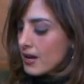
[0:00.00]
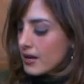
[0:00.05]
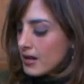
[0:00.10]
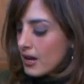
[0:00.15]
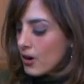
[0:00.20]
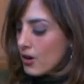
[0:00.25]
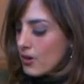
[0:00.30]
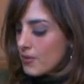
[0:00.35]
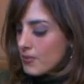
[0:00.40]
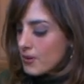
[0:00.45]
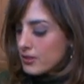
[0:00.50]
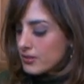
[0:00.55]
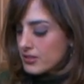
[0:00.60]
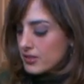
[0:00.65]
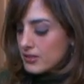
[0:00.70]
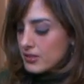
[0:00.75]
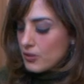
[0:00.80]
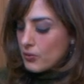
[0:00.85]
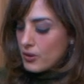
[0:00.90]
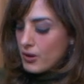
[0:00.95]
Now hummus
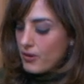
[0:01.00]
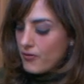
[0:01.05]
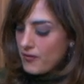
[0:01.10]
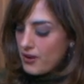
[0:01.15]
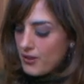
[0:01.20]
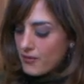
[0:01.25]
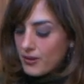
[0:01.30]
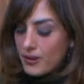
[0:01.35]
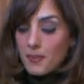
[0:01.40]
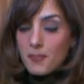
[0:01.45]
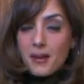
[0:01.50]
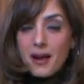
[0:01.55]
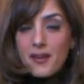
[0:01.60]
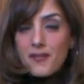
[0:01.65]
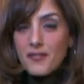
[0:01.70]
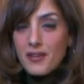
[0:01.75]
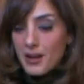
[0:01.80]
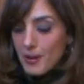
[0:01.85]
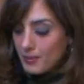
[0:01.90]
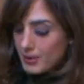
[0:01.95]
is a real favorite in my
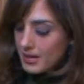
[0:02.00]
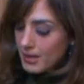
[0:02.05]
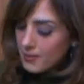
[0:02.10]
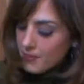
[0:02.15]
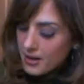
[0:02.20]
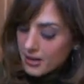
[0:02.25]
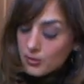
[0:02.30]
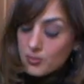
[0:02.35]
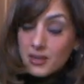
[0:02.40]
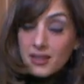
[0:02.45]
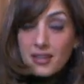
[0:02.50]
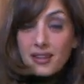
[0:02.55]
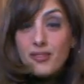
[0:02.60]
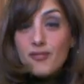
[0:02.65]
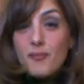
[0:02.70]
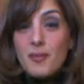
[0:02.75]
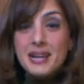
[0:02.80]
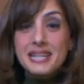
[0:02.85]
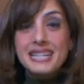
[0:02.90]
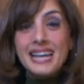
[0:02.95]
family. It makes me think of
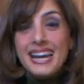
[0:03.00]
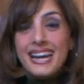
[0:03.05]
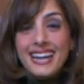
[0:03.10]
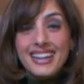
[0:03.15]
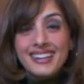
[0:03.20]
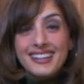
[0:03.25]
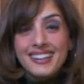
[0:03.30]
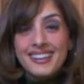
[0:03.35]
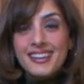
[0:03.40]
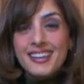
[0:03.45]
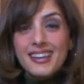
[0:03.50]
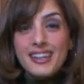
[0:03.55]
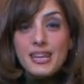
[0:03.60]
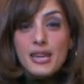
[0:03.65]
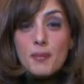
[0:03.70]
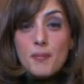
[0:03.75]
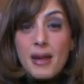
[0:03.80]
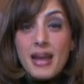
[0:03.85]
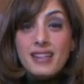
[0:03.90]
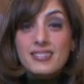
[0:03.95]
my dad.
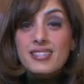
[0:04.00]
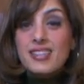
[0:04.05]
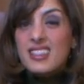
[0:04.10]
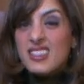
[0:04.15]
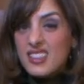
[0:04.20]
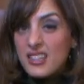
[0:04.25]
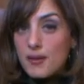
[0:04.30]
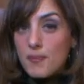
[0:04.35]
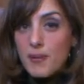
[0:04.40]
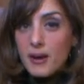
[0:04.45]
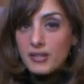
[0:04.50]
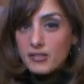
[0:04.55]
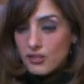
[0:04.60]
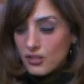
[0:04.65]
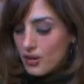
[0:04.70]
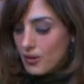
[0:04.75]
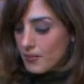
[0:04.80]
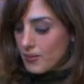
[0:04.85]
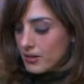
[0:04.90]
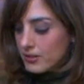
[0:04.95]
He makes the best
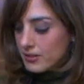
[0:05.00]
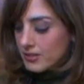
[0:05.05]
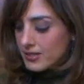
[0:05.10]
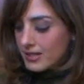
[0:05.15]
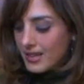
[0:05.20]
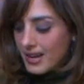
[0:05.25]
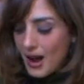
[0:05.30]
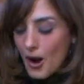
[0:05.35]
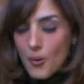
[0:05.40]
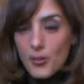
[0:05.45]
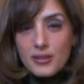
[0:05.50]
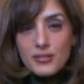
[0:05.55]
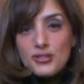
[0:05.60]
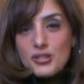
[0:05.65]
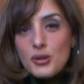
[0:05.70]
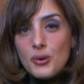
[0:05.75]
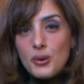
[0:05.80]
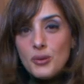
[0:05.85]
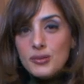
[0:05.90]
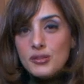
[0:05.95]
hummus, and I always
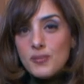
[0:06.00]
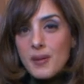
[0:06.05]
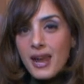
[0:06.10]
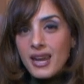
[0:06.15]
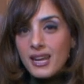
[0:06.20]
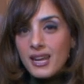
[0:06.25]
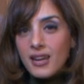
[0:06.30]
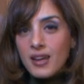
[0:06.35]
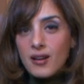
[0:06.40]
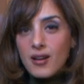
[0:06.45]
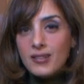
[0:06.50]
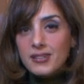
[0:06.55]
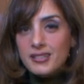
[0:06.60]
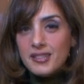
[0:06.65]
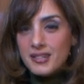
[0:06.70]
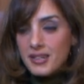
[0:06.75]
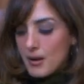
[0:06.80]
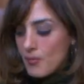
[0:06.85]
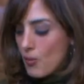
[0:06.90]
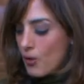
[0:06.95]
knew he was making it on
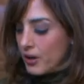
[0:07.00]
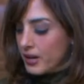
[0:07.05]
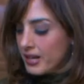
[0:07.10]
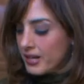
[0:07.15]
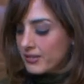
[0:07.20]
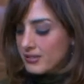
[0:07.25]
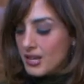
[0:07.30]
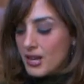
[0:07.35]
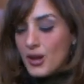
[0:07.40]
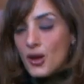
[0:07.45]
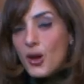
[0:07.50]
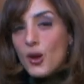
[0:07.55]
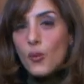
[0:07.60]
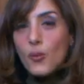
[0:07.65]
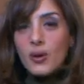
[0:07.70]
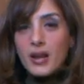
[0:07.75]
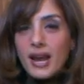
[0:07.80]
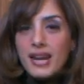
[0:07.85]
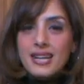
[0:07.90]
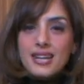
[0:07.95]
Sunday mornings.
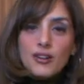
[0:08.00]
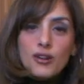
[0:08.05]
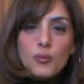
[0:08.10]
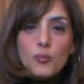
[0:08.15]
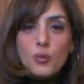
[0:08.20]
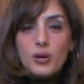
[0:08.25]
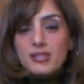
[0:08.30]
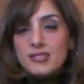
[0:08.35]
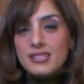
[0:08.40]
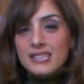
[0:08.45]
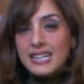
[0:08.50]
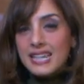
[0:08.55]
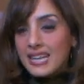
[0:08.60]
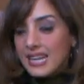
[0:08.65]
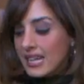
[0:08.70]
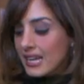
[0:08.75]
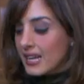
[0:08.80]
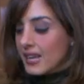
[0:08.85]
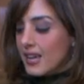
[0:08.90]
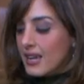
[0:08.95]
When I'd hear him
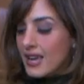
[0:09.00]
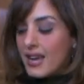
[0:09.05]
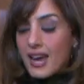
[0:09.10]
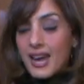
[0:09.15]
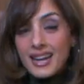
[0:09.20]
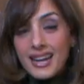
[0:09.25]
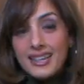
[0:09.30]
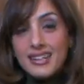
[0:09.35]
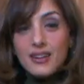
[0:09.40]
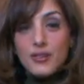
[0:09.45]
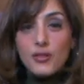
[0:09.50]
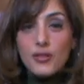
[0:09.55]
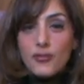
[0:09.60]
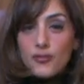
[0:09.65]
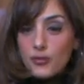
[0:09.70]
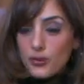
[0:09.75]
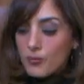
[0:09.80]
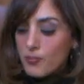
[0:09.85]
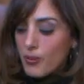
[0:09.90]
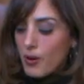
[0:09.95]
whistling and I'd hear the
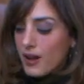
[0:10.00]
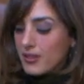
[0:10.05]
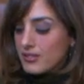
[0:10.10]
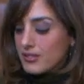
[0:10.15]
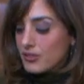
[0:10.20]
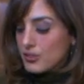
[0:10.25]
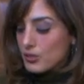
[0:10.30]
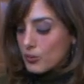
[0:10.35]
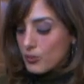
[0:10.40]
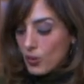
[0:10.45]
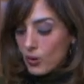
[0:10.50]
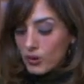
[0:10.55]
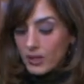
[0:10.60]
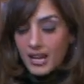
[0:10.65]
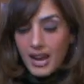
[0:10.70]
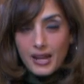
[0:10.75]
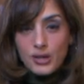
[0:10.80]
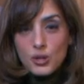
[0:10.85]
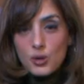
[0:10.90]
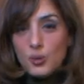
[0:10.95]
food processor rolling,
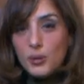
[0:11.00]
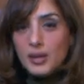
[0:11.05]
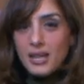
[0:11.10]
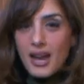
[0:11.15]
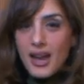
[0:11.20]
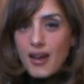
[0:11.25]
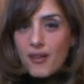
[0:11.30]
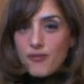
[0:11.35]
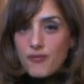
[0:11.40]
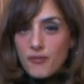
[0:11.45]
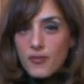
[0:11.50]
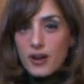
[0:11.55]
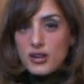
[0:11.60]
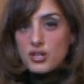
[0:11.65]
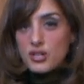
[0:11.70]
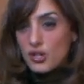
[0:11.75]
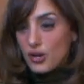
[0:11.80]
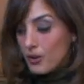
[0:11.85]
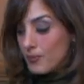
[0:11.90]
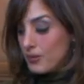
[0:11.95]
I knew we'd have
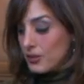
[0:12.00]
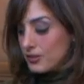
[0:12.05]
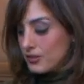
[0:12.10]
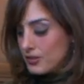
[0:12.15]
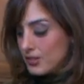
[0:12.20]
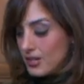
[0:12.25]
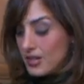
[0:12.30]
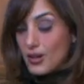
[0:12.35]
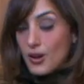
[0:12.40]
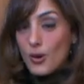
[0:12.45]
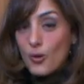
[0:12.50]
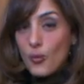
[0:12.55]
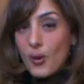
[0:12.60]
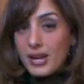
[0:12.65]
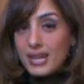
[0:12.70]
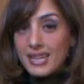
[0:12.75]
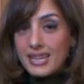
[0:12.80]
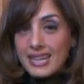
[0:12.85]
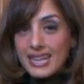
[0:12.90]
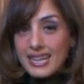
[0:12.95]
fresh hummus
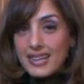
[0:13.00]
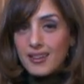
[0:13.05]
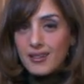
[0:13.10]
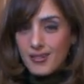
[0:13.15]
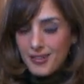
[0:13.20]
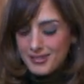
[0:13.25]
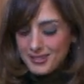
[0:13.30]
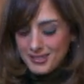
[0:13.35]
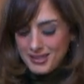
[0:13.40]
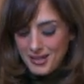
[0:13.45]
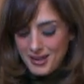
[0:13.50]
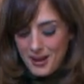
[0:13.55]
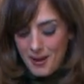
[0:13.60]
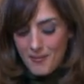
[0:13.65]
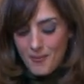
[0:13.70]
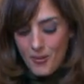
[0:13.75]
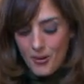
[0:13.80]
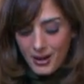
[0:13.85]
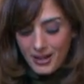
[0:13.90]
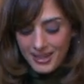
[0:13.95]
ready to eat on Sunday
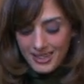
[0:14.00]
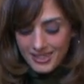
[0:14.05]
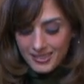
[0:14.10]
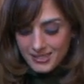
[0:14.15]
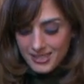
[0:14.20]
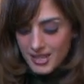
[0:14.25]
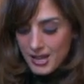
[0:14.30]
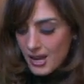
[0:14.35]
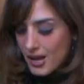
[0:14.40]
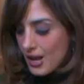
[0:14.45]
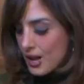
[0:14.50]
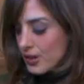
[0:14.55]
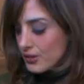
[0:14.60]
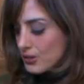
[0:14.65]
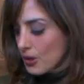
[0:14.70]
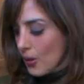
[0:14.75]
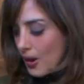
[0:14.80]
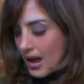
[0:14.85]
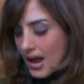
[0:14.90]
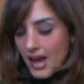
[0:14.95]
mornings.
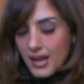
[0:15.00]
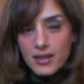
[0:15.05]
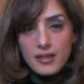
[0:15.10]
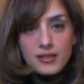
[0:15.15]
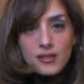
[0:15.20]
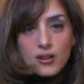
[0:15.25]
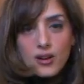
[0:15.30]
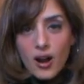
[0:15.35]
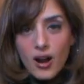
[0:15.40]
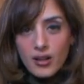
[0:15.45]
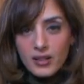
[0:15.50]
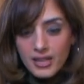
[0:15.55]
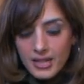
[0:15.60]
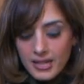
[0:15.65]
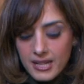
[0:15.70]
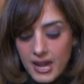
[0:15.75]
So I added the garlic.